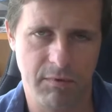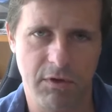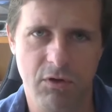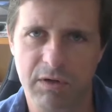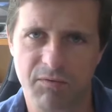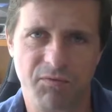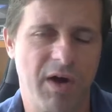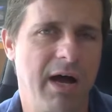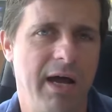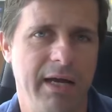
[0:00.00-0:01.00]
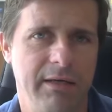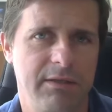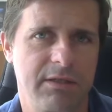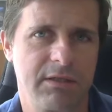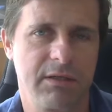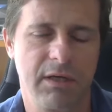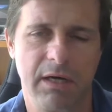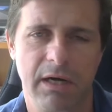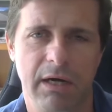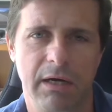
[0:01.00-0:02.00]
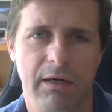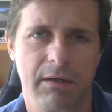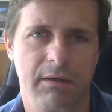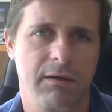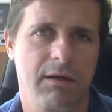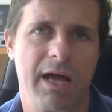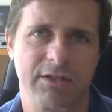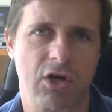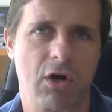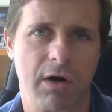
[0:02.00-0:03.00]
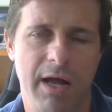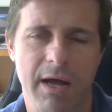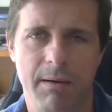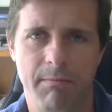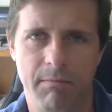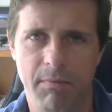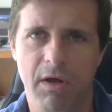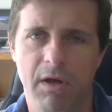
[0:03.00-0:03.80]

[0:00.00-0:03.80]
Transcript: you can find uh, SRM